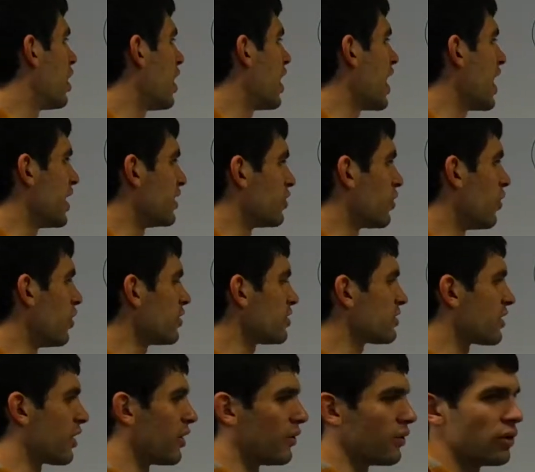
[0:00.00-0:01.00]
And
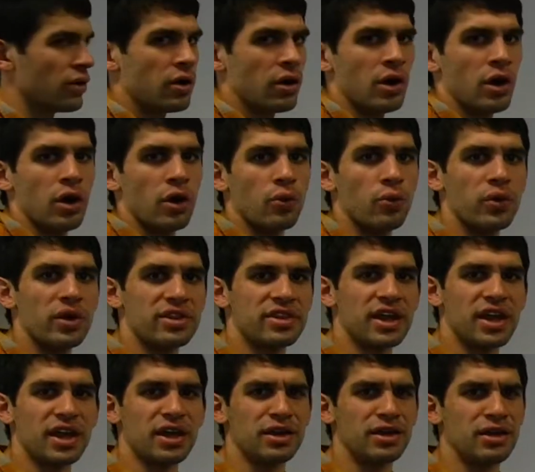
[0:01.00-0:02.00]
also,
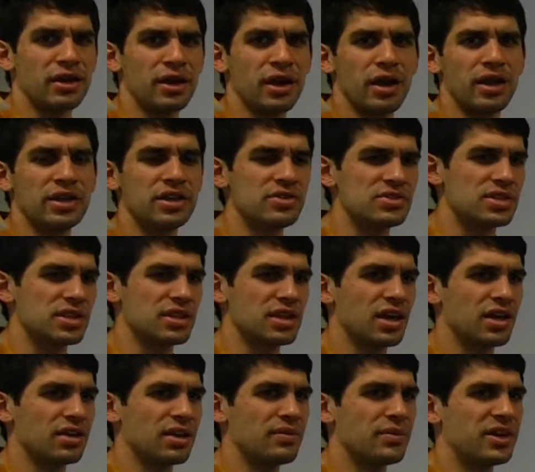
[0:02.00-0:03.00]
within using the
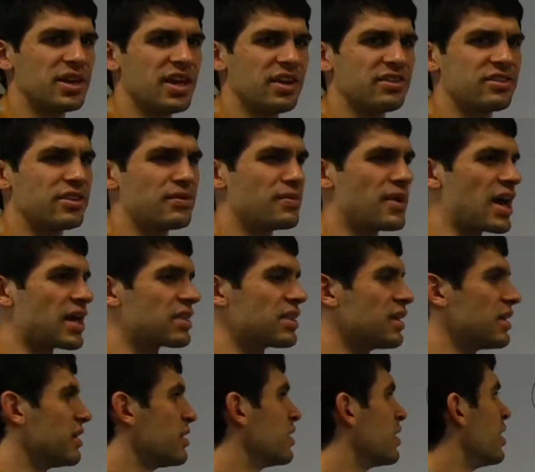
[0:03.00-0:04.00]
elimination
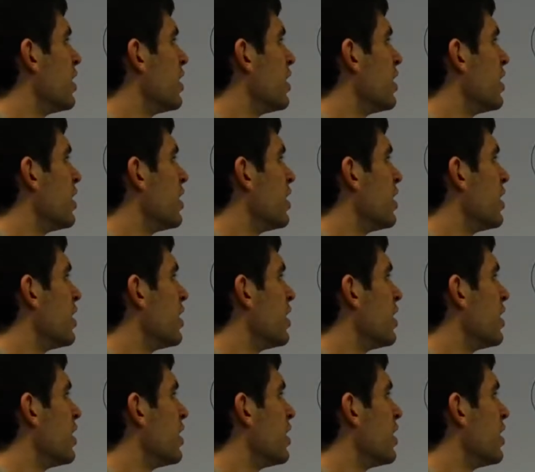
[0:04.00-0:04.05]
method,